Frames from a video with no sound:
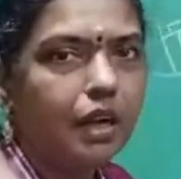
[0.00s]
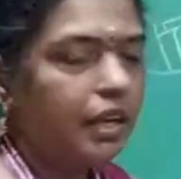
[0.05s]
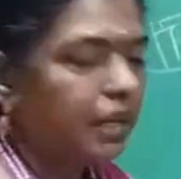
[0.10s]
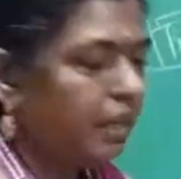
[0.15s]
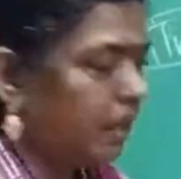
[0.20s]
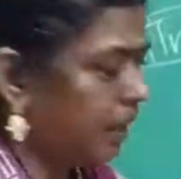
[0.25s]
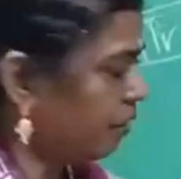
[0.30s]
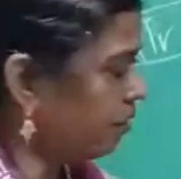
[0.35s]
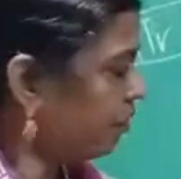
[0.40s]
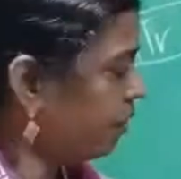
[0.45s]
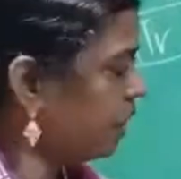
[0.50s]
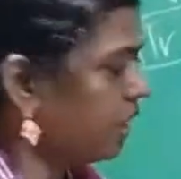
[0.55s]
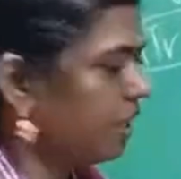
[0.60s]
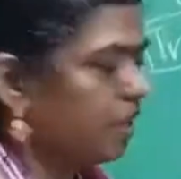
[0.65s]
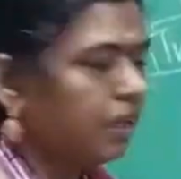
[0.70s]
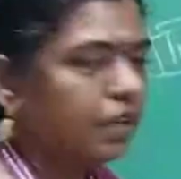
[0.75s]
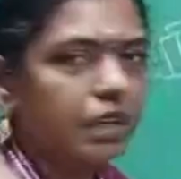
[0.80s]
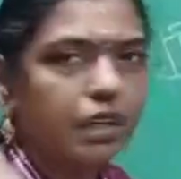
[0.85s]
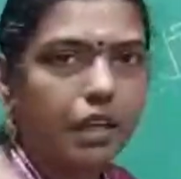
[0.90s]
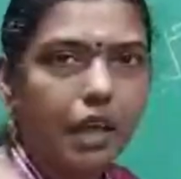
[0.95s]

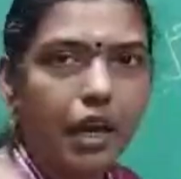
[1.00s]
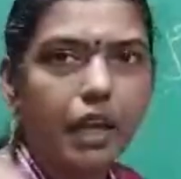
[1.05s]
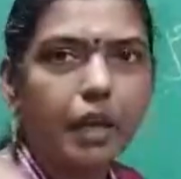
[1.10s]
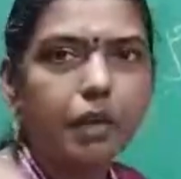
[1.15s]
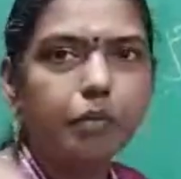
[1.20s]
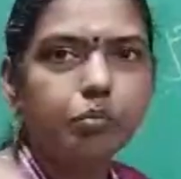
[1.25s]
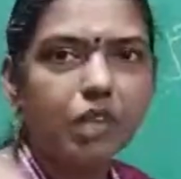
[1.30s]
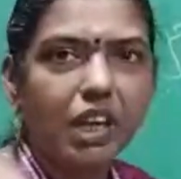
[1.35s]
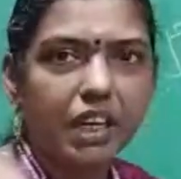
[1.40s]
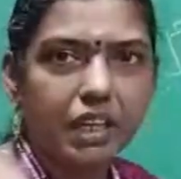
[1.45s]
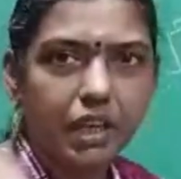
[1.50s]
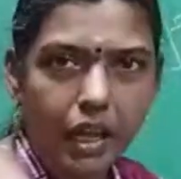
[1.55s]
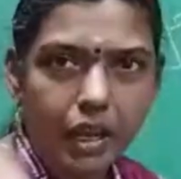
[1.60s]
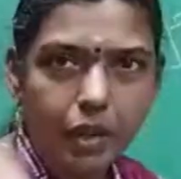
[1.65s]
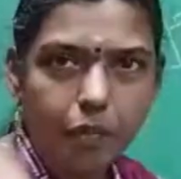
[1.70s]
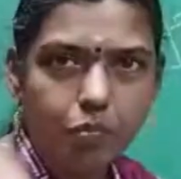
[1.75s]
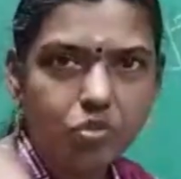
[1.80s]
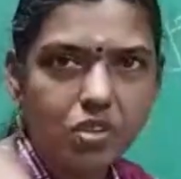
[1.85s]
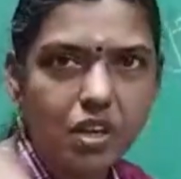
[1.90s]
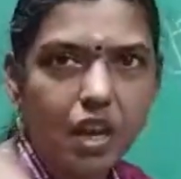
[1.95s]
every time the
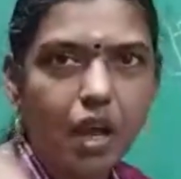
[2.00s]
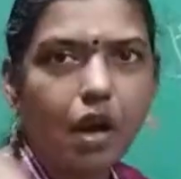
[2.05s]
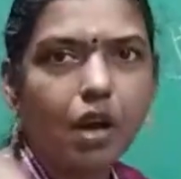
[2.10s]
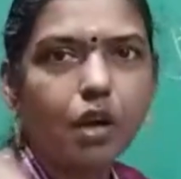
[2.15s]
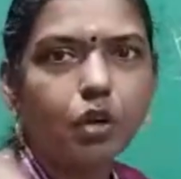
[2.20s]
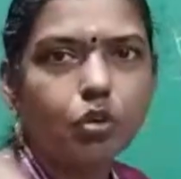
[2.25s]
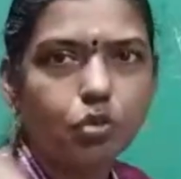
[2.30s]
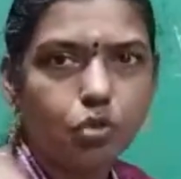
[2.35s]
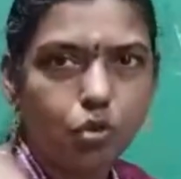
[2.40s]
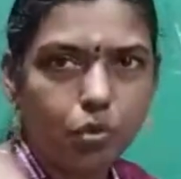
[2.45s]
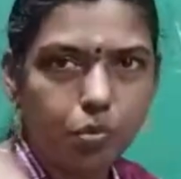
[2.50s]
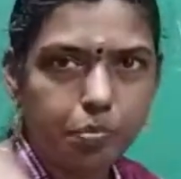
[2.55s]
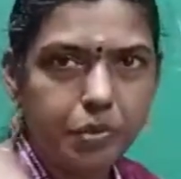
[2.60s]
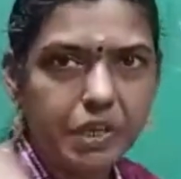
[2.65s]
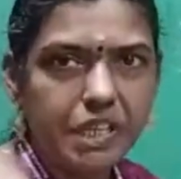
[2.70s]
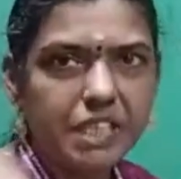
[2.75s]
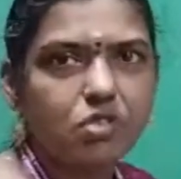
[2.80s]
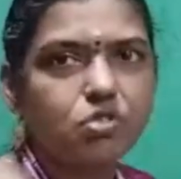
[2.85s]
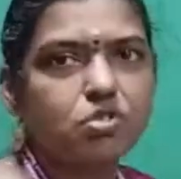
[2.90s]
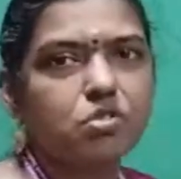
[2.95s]
time slot should
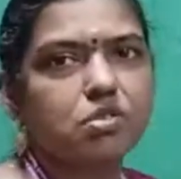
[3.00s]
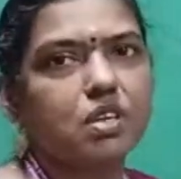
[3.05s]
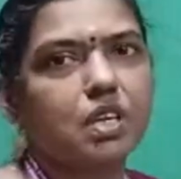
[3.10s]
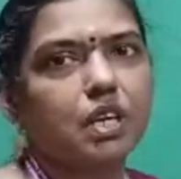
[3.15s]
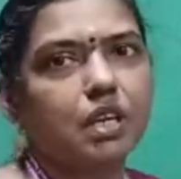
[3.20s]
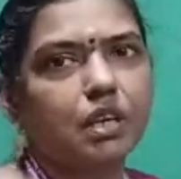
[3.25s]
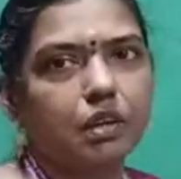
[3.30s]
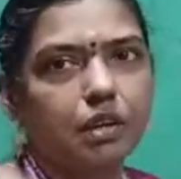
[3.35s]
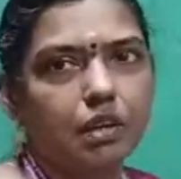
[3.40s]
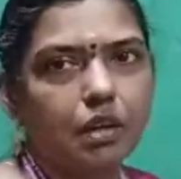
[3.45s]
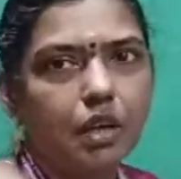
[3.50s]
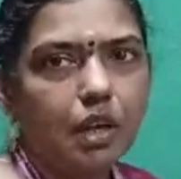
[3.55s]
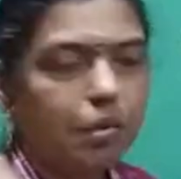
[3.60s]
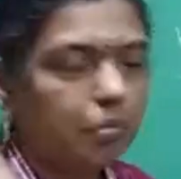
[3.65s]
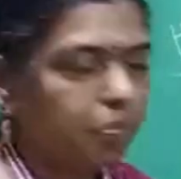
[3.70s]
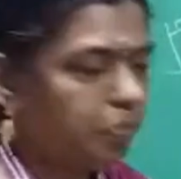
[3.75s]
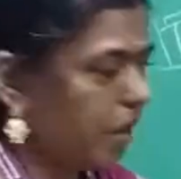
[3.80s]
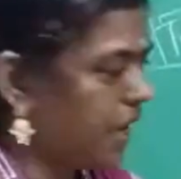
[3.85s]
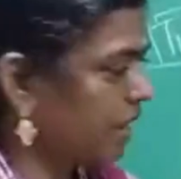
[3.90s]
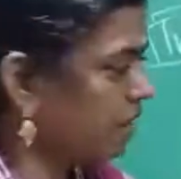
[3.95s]
be checked
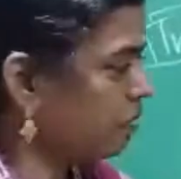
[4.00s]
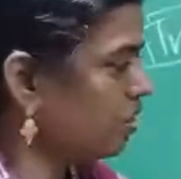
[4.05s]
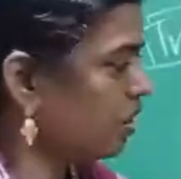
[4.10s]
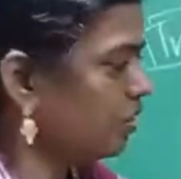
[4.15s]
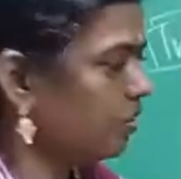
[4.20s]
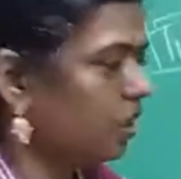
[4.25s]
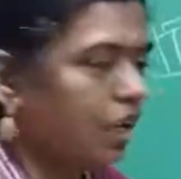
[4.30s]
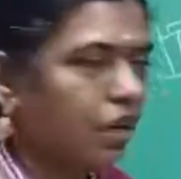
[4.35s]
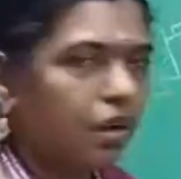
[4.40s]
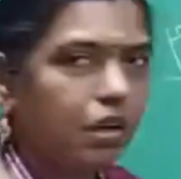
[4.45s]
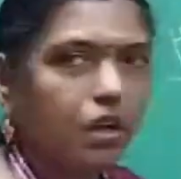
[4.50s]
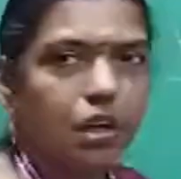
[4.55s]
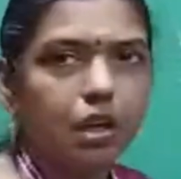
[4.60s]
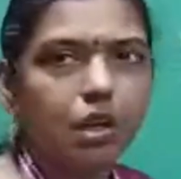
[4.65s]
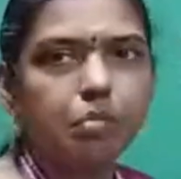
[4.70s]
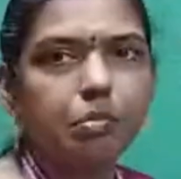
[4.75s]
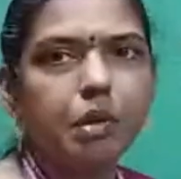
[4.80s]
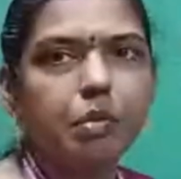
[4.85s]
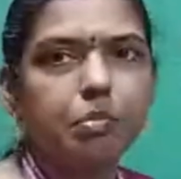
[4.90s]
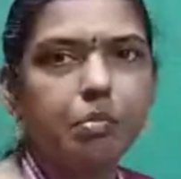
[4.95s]
based on the
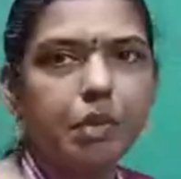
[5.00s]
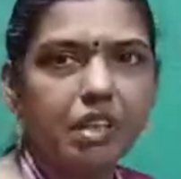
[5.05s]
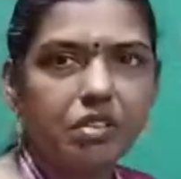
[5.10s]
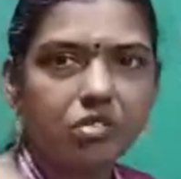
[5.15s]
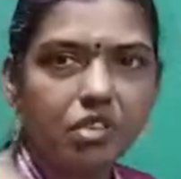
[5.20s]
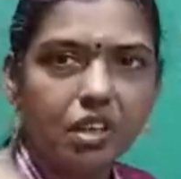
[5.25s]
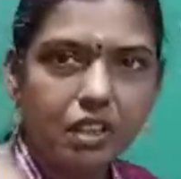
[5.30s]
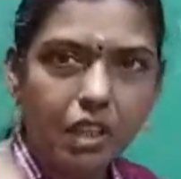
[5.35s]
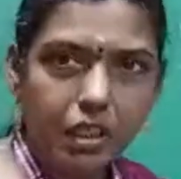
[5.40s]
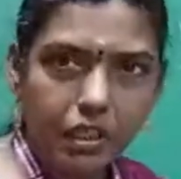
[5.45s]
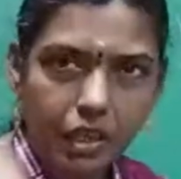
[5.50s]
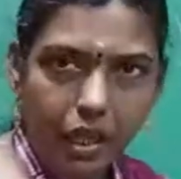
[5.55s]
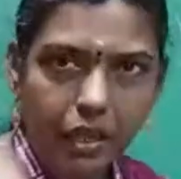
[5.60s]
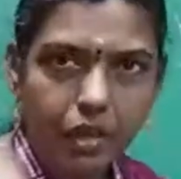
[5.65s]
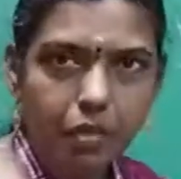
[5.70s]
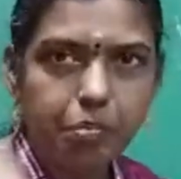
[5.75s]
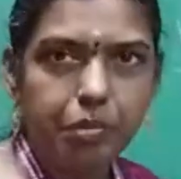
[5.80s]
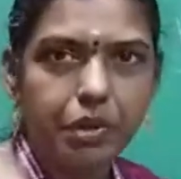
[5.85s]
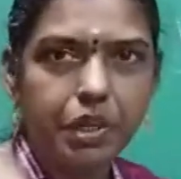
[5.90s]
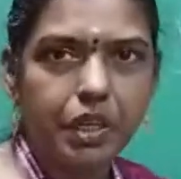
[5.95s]
requirement, based on the
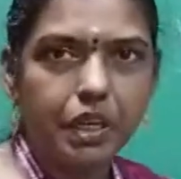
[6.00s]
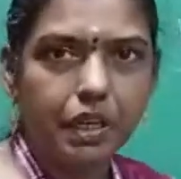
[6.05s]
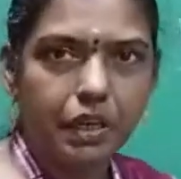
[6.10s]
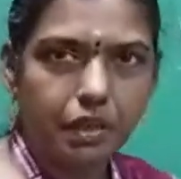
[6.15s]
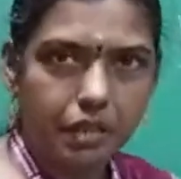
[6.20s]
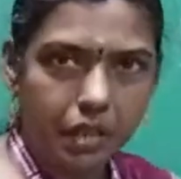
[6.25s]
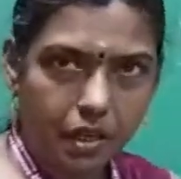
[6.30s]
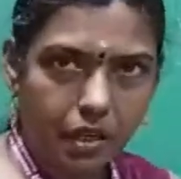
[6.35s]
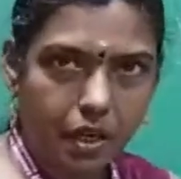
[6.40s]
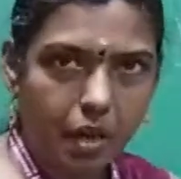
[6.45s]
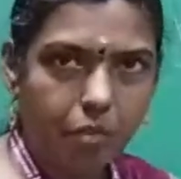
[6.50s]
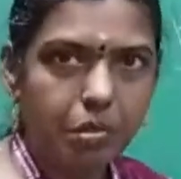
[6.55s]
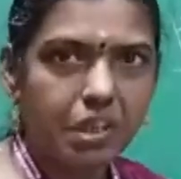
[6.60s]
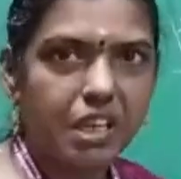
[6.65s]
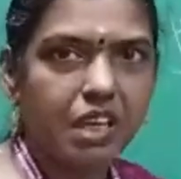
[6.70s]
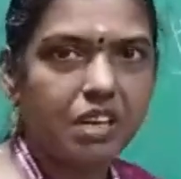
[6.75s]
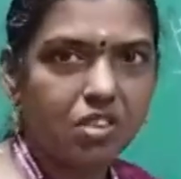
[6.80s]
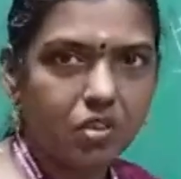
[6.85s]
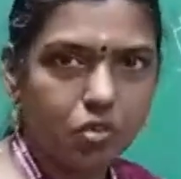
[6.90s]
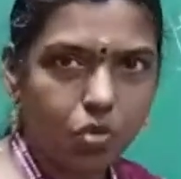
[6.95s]
time period that
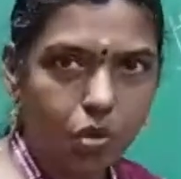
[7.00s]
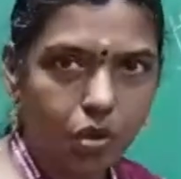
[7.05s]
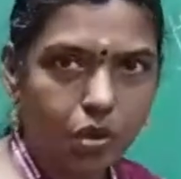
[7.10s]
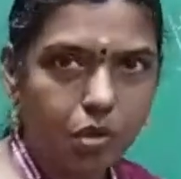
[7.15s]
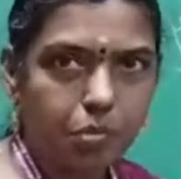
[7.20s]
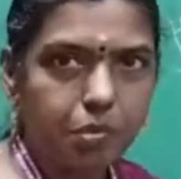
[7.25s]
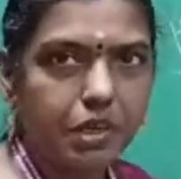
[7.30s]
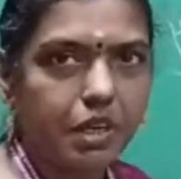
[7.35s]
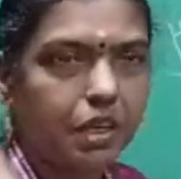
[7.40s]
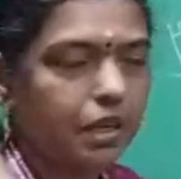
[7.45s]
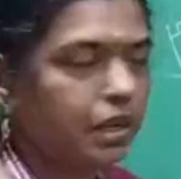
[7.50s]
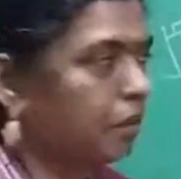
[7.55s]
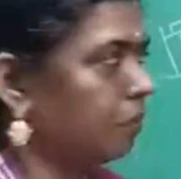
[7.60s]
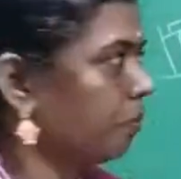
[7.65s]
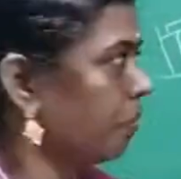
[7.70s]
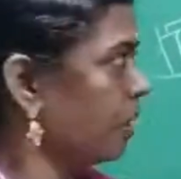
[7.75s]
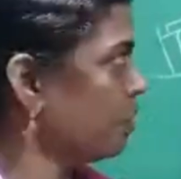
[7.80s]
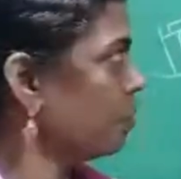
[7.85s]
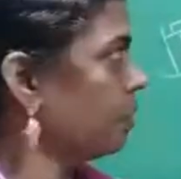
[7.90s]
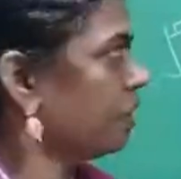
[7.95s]
communication is going to be taken
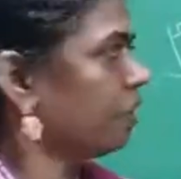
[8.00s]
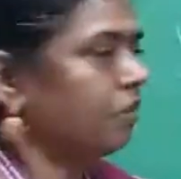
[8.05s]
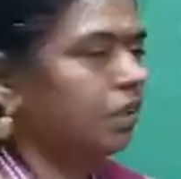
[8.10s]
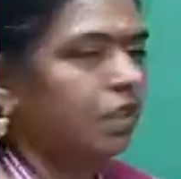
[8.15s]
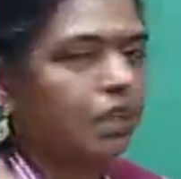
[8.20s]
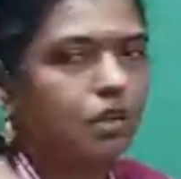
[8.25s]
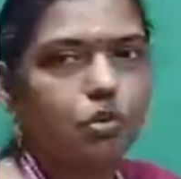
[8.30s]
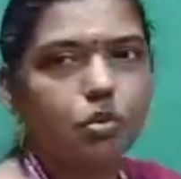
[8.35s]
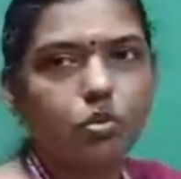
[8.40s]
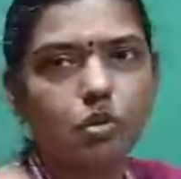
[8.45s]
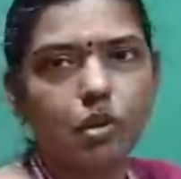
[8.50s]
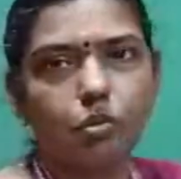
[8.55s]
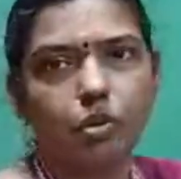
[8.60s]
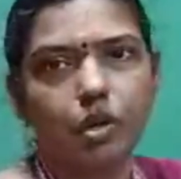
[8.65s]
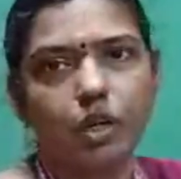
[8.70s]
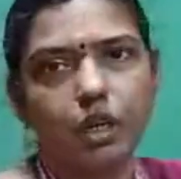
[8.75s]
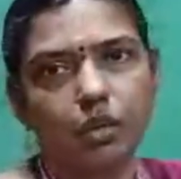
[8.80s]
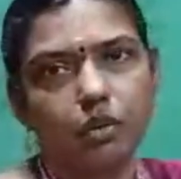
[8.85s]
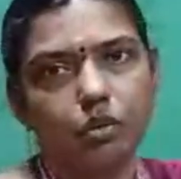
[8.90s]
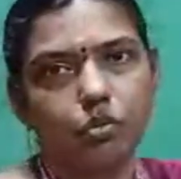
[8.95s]
place between the user one
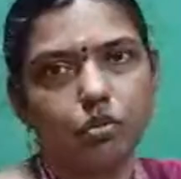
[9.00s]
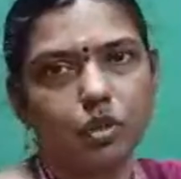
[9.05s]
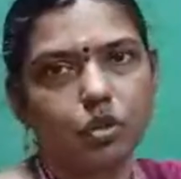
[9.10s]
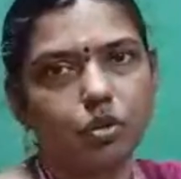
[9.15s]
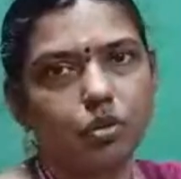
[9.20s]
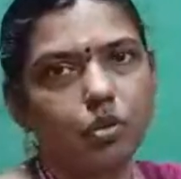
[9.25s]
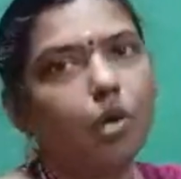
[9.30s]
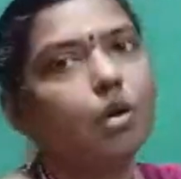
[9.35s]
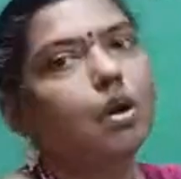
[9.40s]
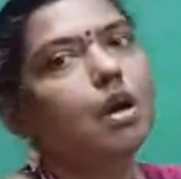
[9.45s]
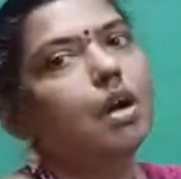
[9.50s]
and user two.